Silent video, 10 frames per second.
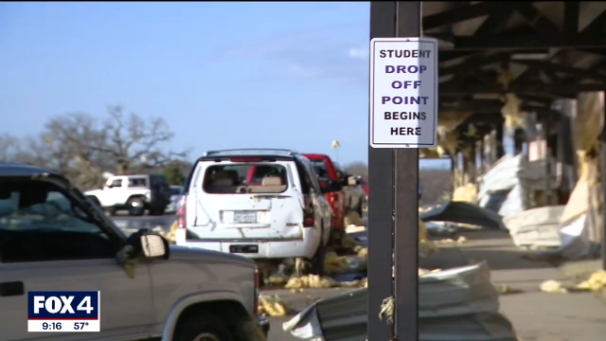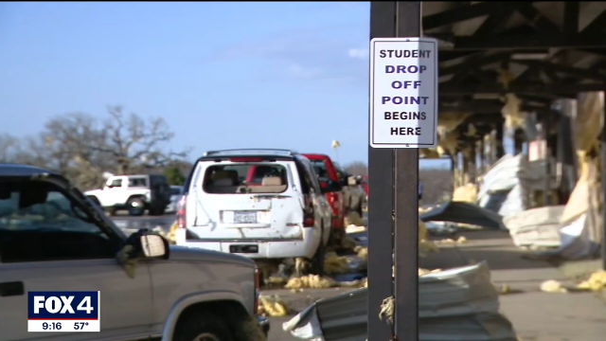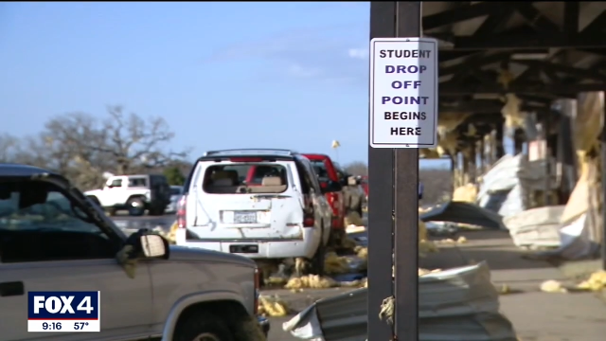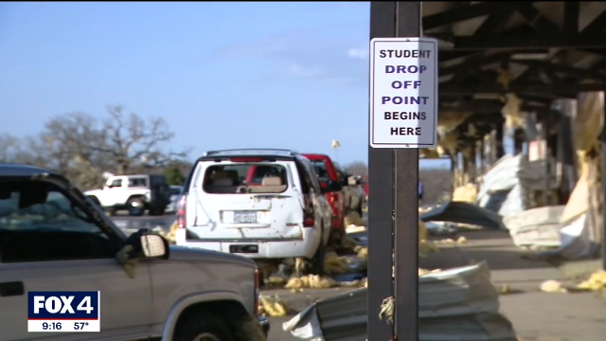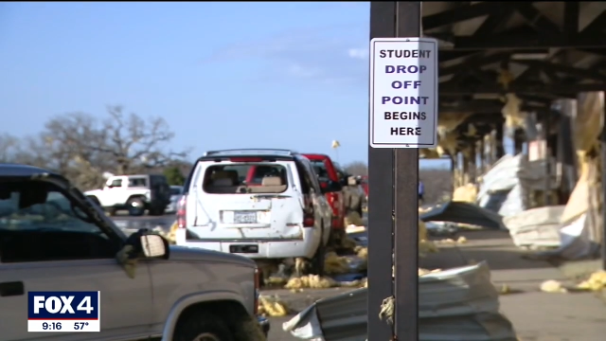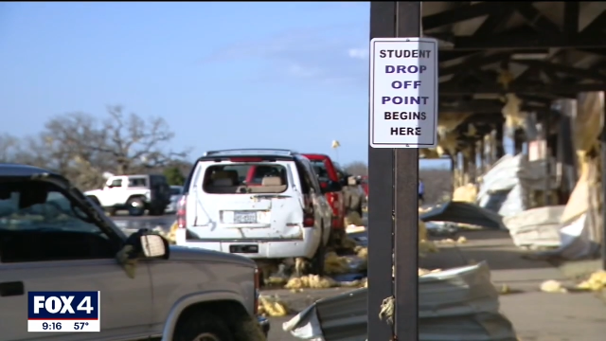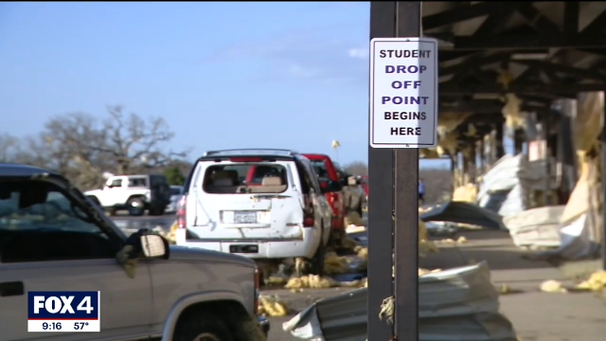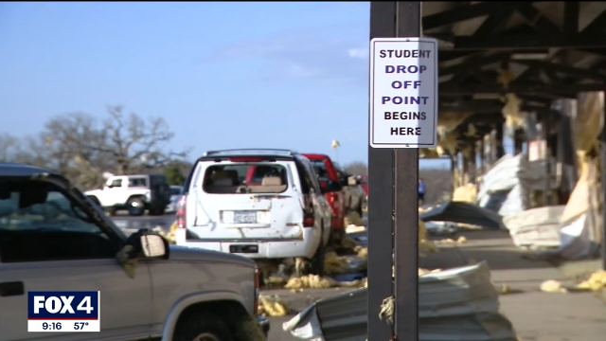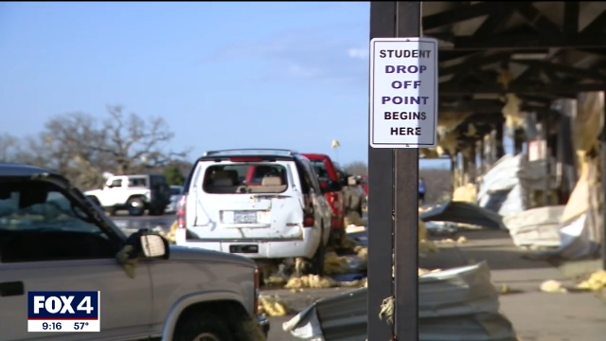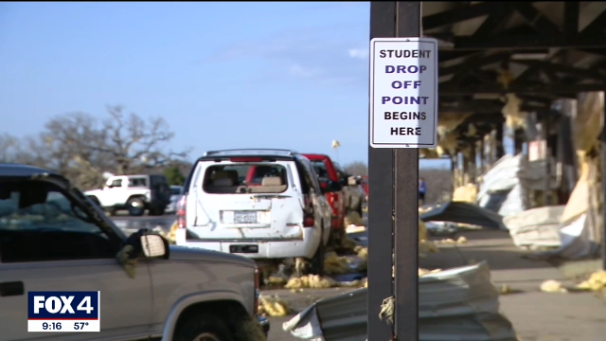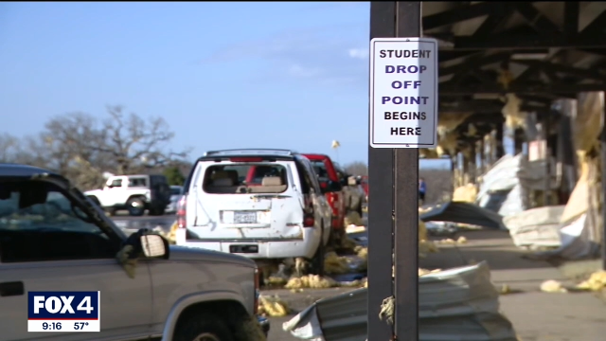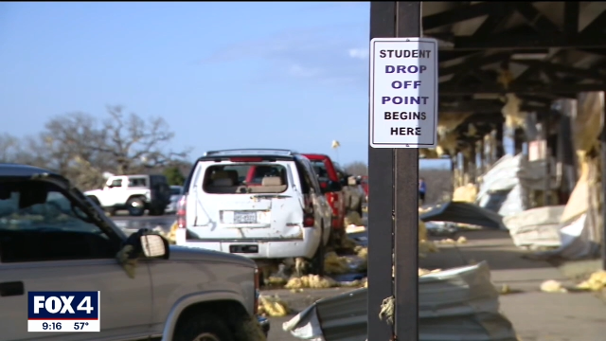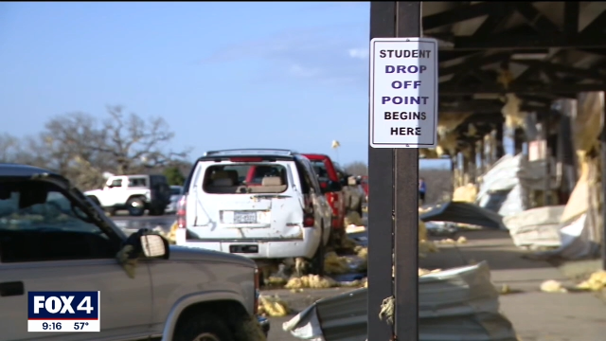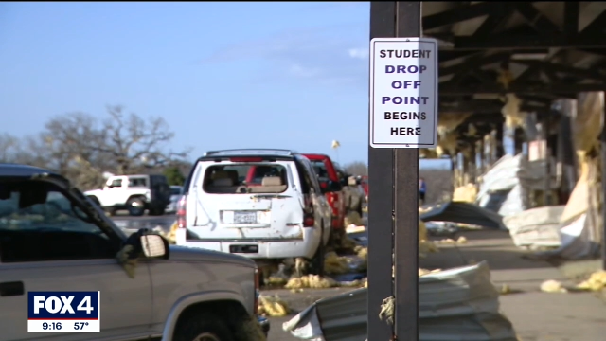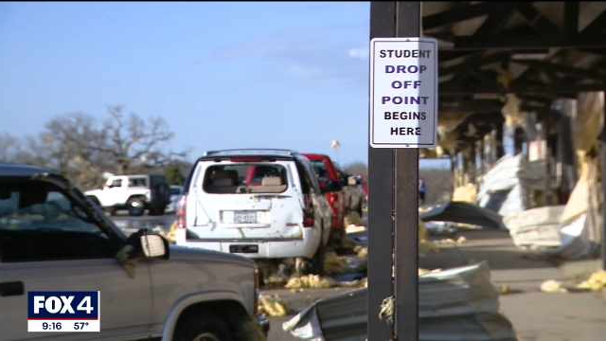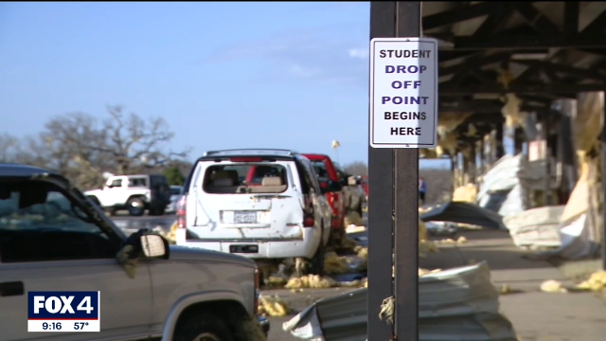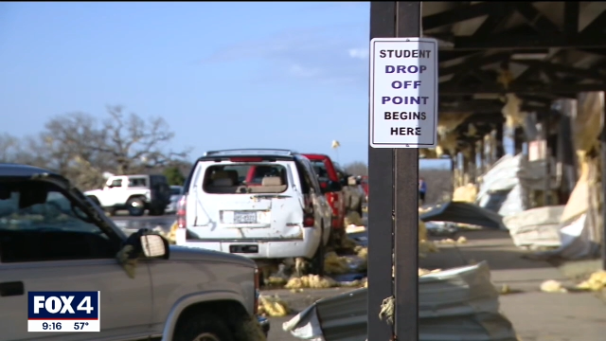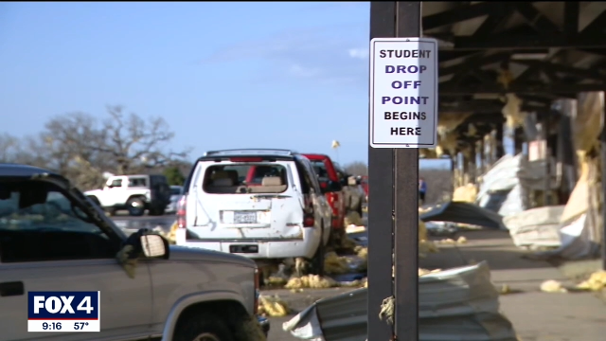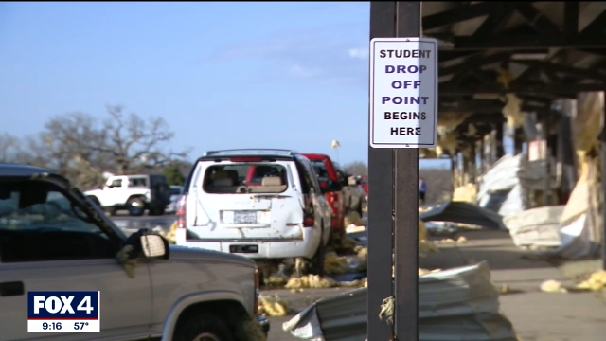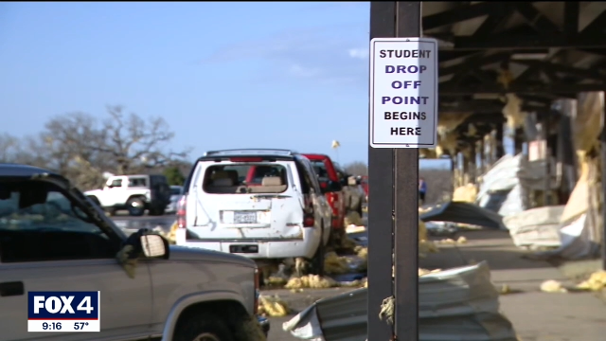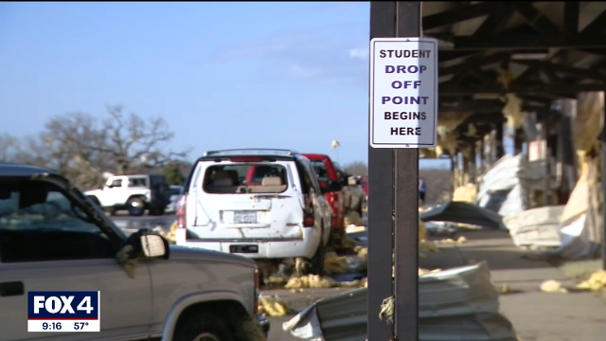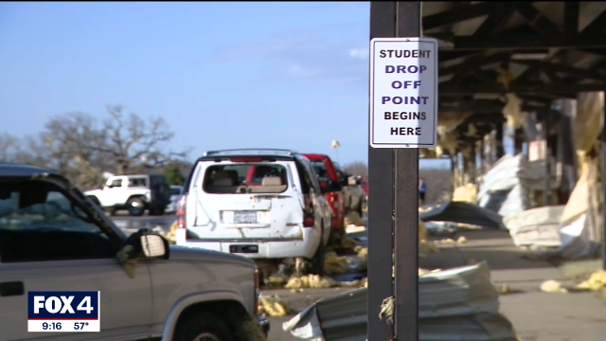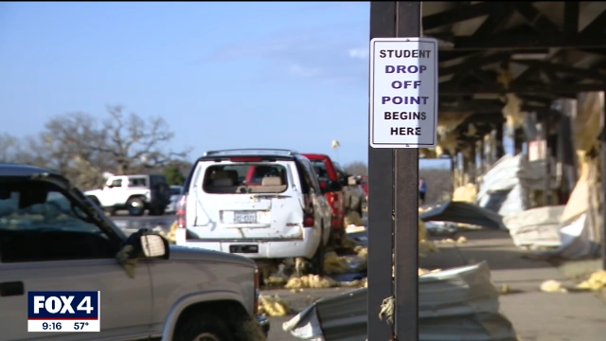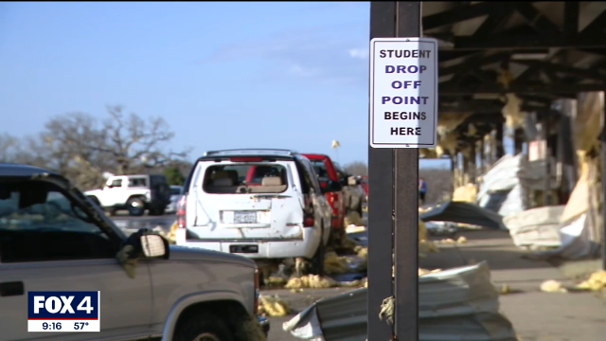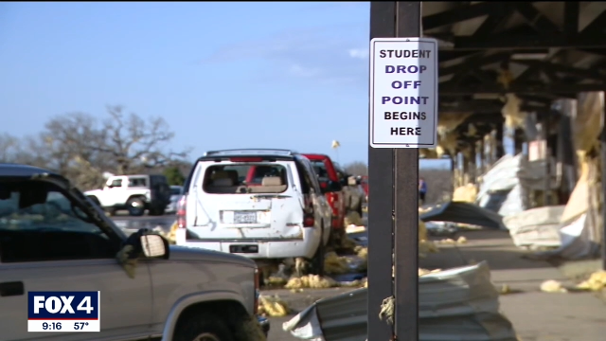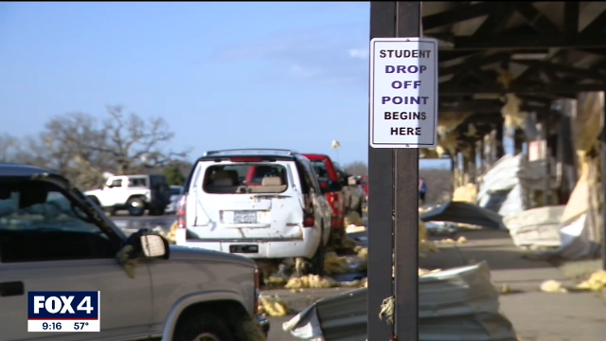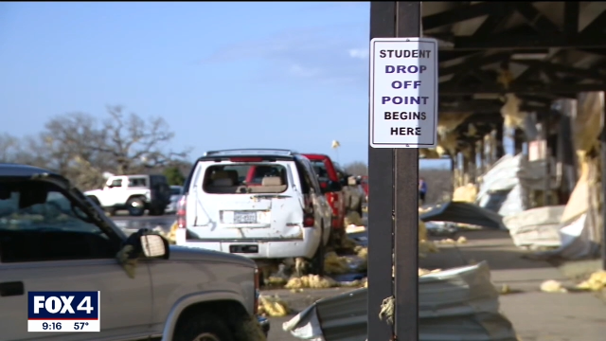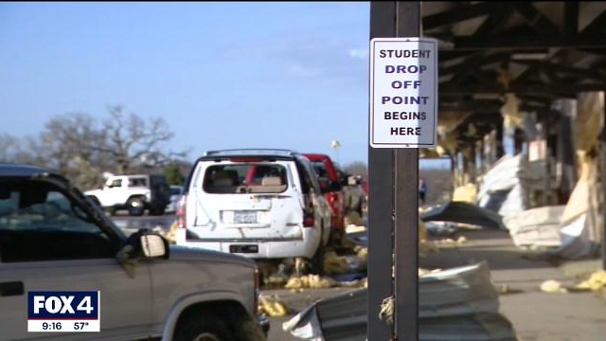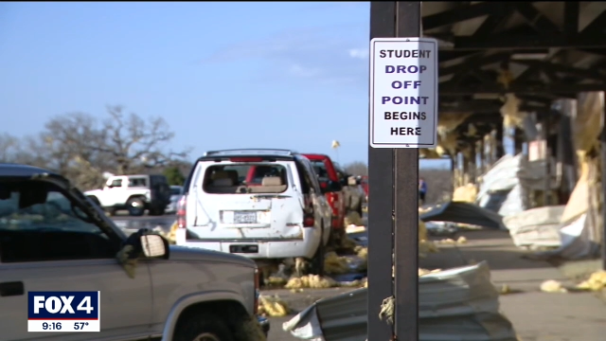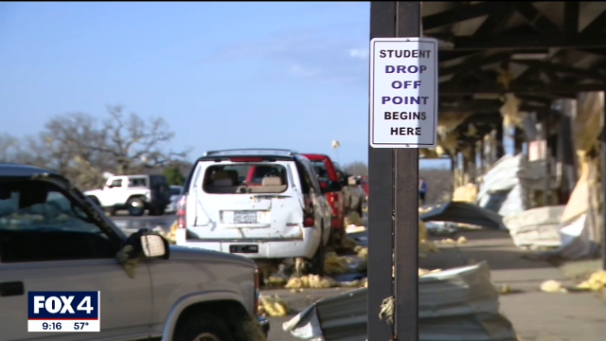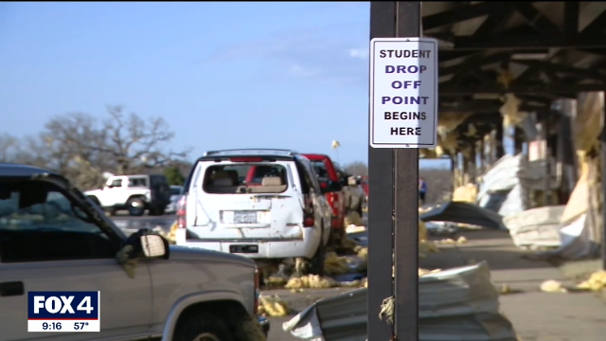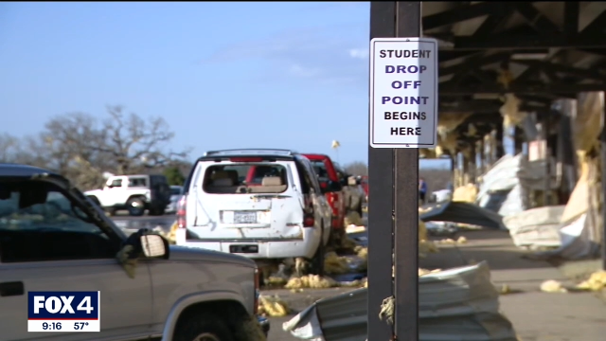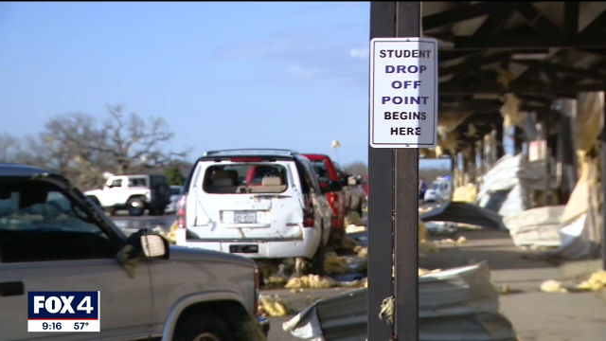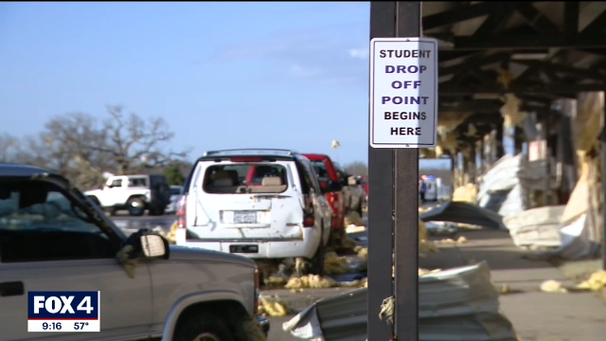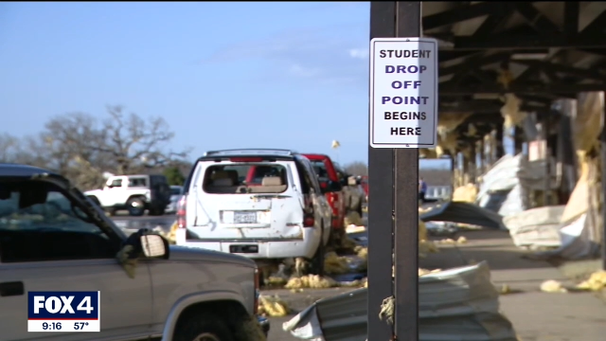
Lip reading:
[unreadable: no face in view]